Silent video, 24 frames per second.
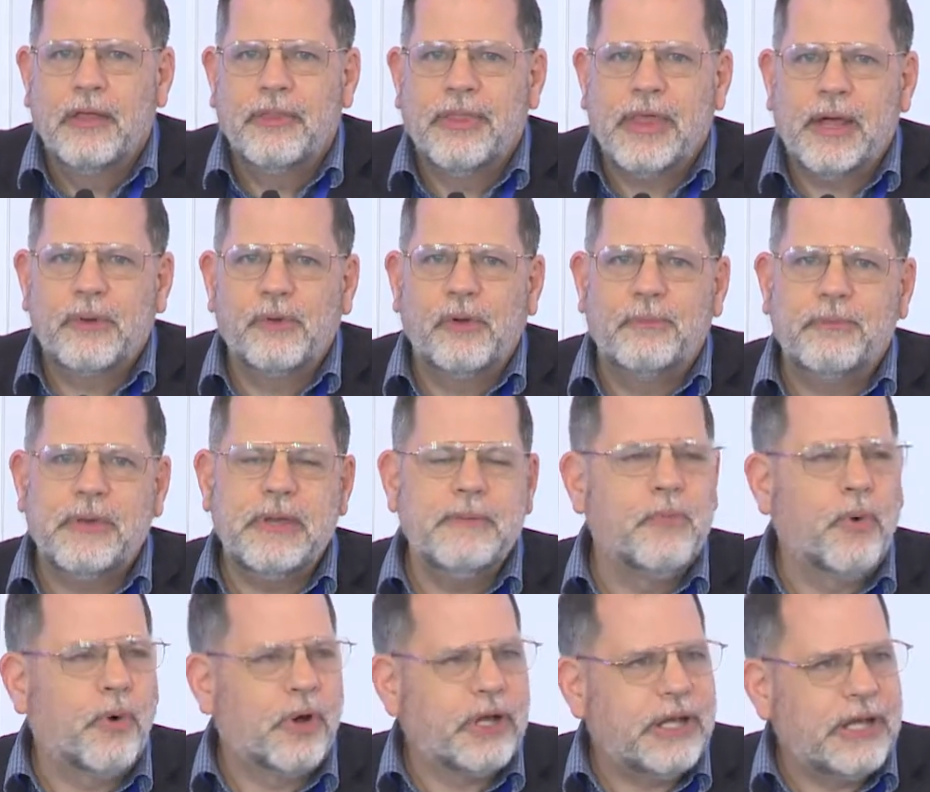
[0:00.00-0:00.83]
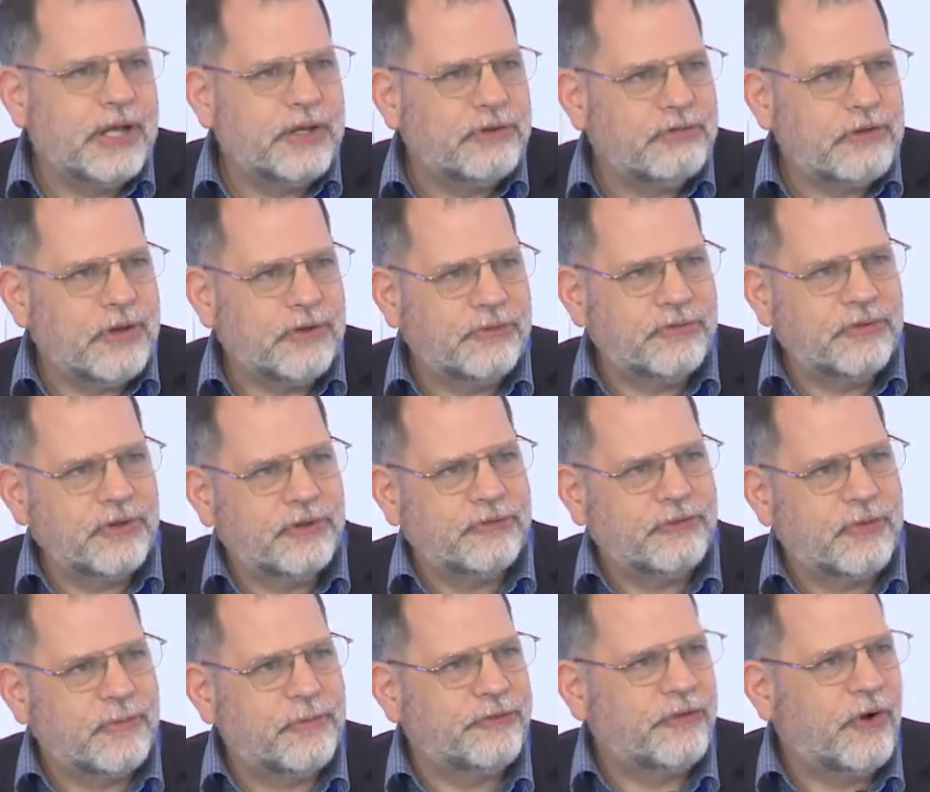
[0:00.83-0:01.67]
there will be more interest
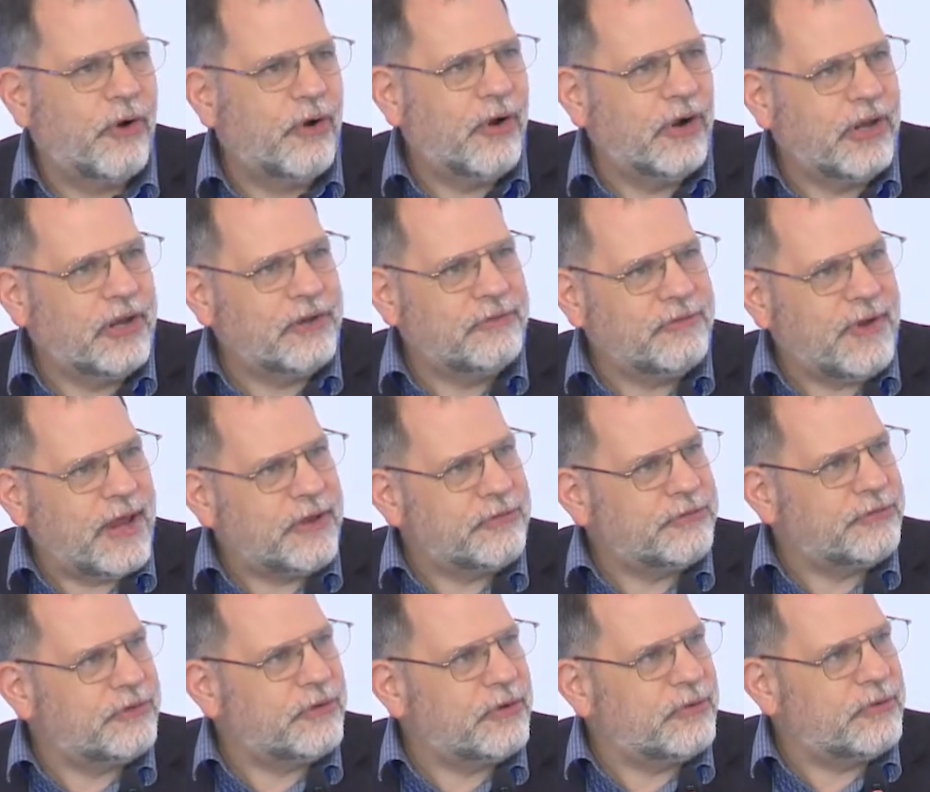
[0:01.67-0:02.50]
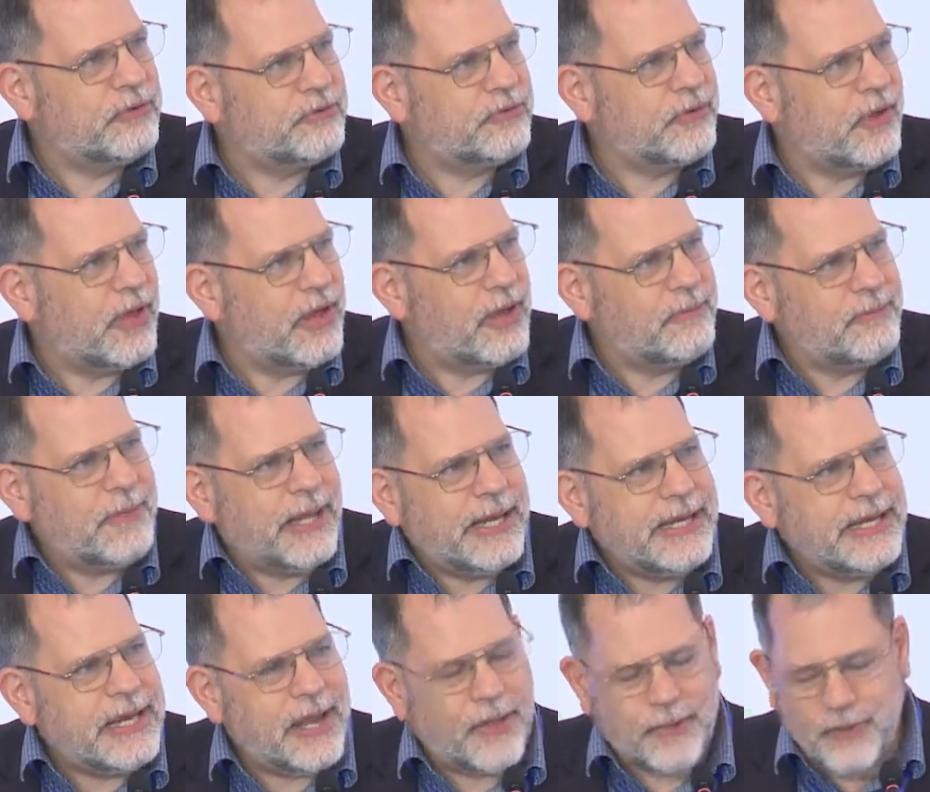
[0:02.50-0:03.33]
from foreign investors,
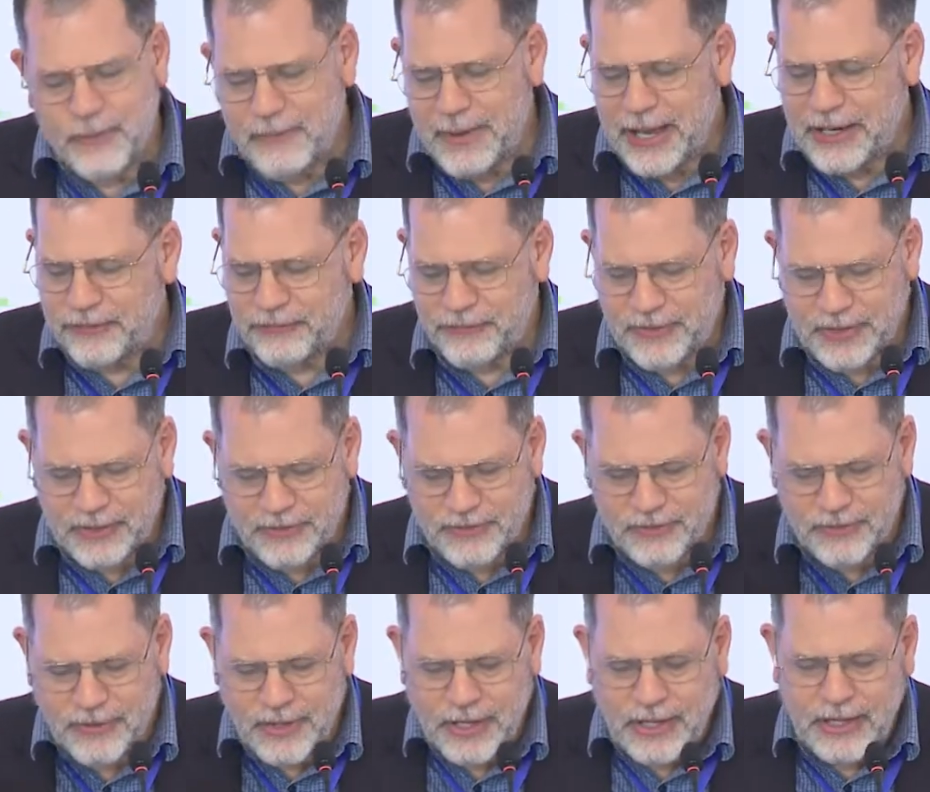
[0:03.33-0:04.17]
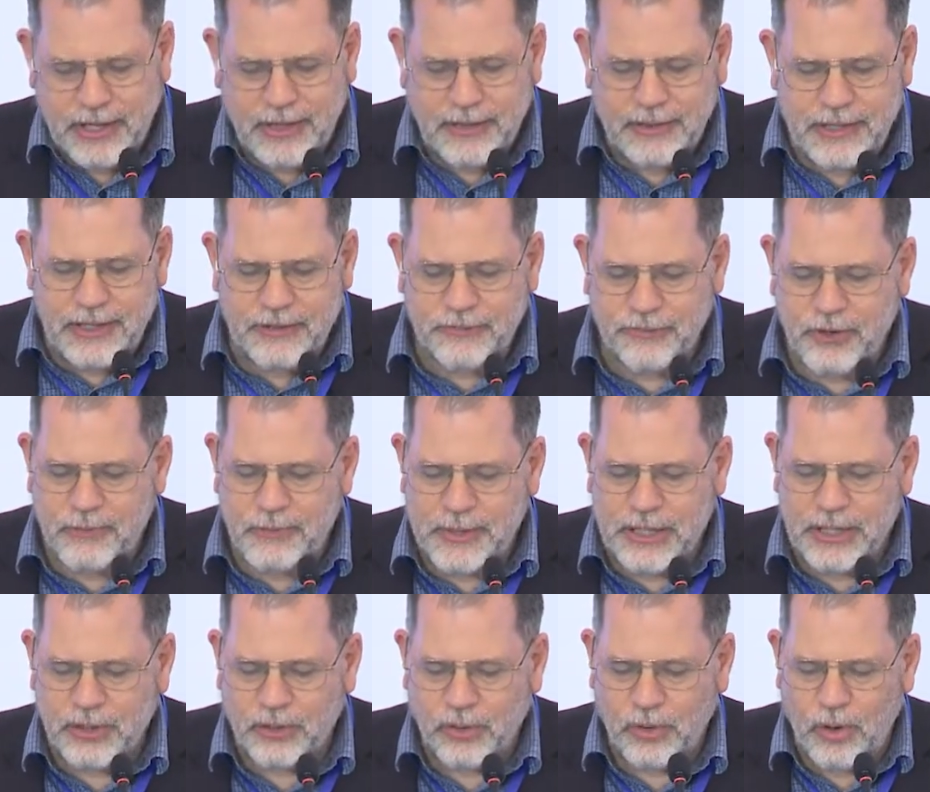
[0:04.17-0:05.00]
many other benefits. These to
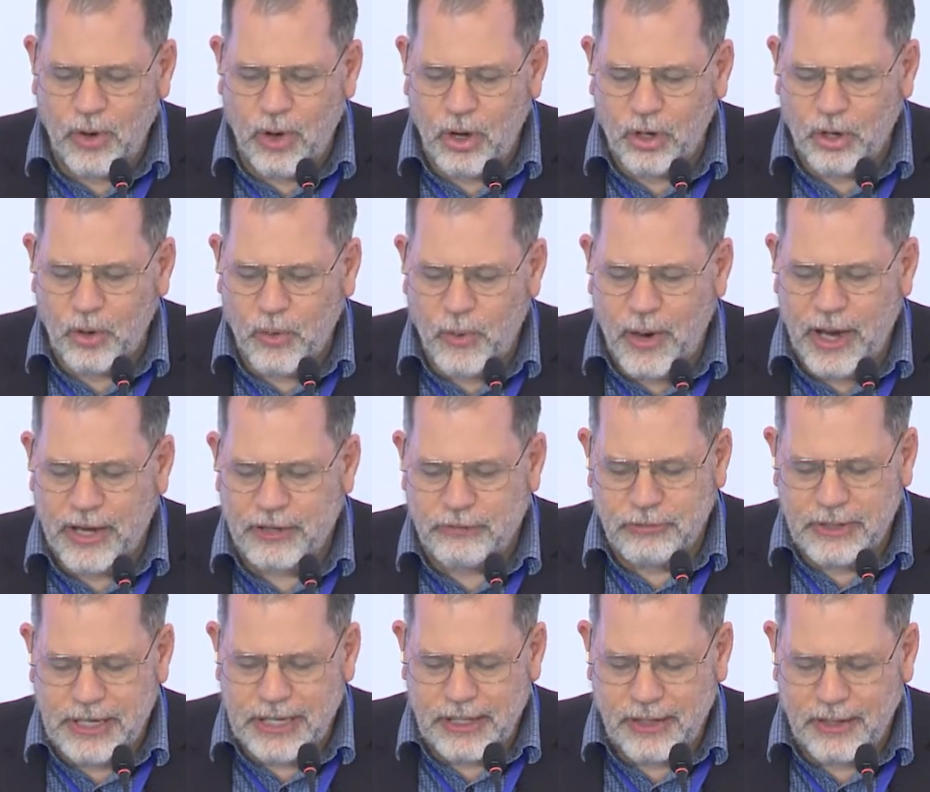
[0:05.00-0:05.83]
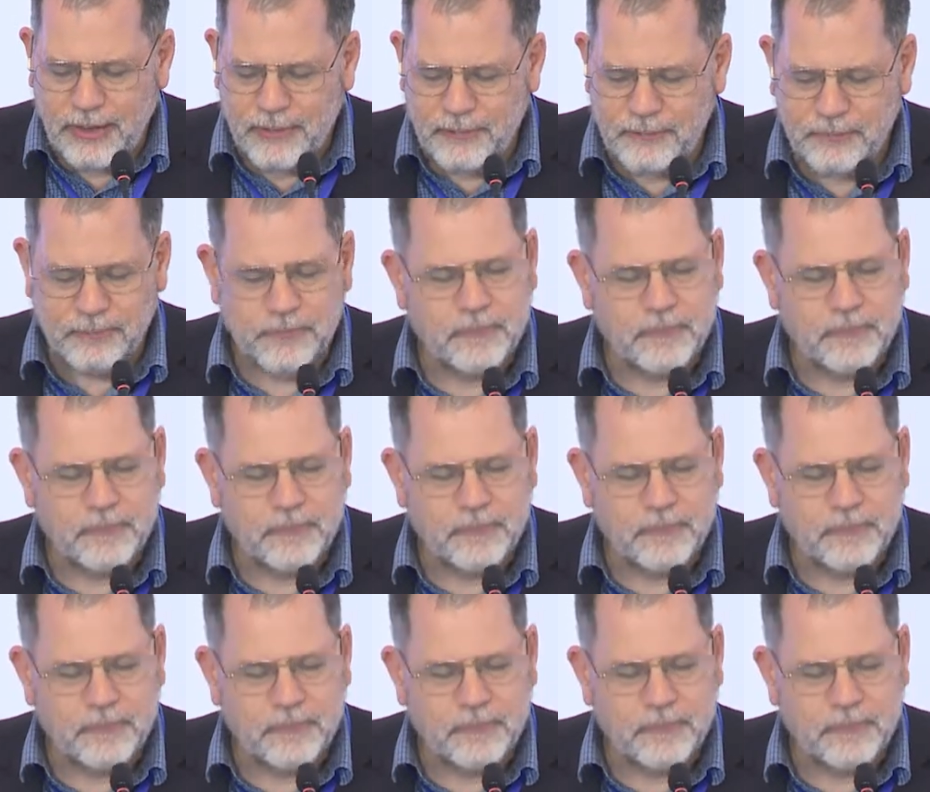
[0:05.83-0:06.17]
me are all quite real.